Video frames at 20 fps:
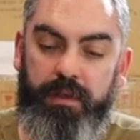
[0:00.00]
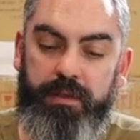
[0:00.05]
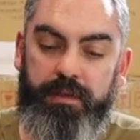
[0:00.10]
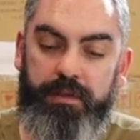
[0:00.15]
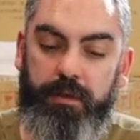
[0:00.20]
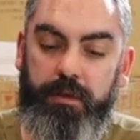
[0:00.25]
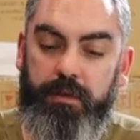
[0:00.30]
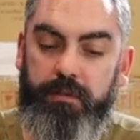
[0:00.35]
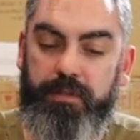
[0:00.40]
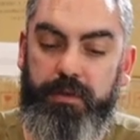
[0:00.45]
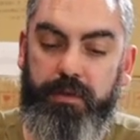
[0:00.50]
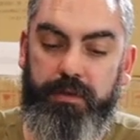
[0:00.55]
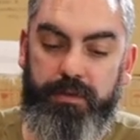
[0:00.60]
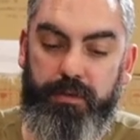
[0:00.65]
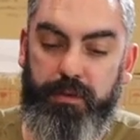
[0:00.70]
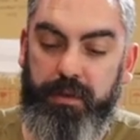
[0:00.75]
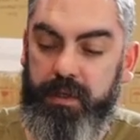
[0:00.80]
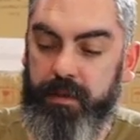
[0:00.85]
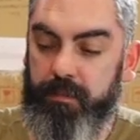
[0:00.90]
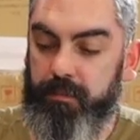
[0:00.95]
and daub, so it's
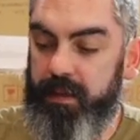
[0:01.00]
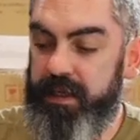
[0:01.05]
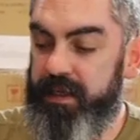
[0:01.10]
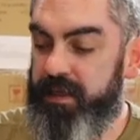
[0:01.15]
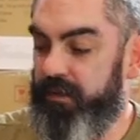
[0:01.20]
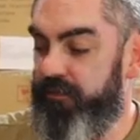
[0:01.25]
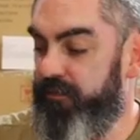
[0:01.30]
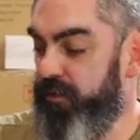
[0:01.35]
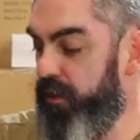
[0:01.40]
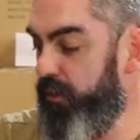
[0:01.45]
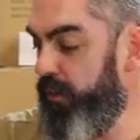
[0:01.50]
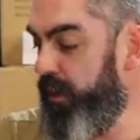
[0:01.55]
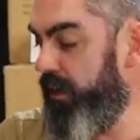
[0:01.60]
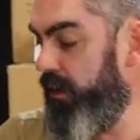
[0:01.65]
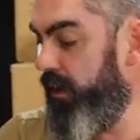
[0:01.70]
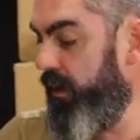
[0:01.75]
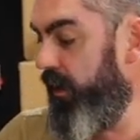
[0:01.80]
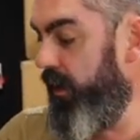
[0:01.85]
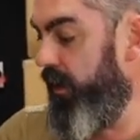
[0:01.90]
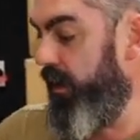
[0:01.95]
all going to blend in very
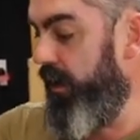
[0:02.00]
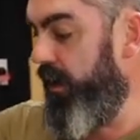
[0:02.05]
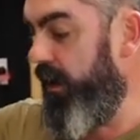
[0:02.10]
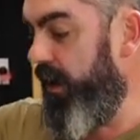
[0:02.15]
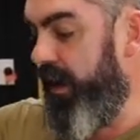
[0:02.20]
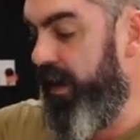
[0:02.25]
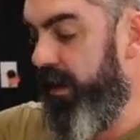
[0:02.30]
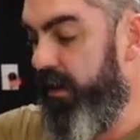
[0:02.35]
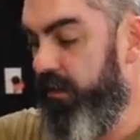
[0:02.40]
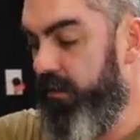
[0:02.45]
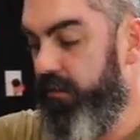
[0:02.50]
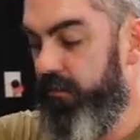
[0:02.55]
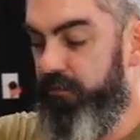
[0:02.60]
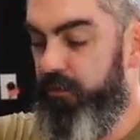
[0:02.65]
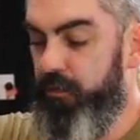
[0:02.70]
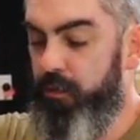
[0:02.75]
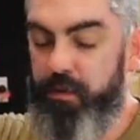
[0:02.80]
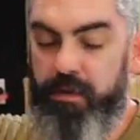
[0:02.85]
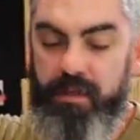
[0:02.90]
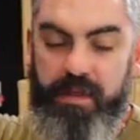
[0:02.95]
well. And
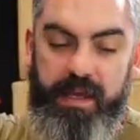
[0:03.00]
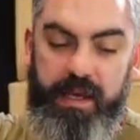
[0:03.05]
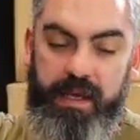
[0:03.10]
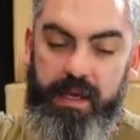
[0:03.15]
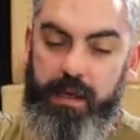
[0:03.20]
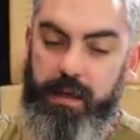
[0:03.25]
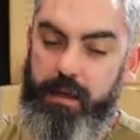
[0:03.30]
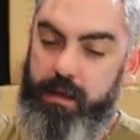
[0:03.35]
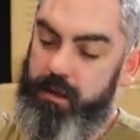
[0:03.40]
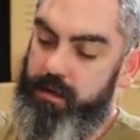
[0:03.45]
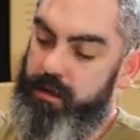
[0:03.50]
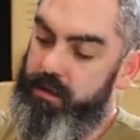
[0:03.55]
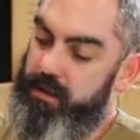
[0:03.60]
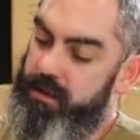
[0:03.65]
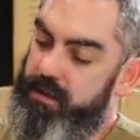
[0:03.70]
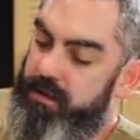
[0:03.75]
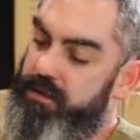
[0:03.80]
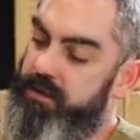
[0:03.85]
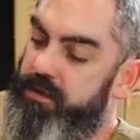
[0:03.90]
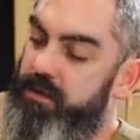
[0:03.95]
for the
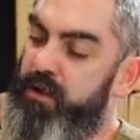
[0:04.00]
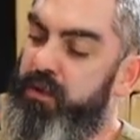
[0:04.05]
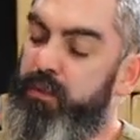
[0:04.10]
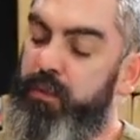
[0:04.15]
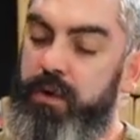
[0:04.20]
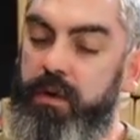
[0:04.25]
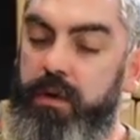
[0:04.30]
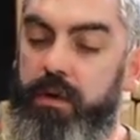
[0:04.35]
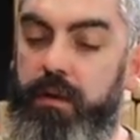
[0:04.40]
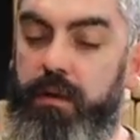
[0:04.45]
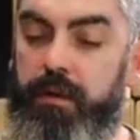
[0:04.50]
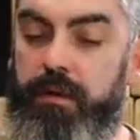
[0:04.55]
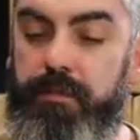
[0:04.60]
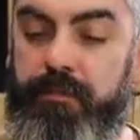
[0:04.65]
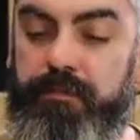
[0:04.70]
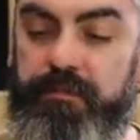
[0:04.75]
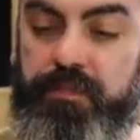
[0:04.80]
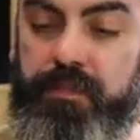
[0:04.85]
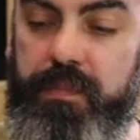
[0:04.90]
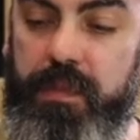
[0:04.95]
stonework,
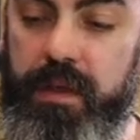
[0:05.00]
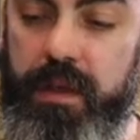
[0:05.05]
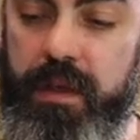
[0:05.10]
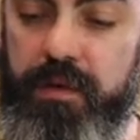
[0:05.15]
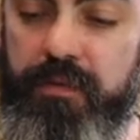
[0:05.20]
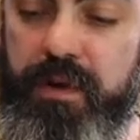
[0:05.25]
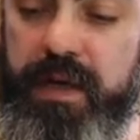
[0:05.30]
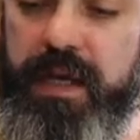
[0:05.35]
every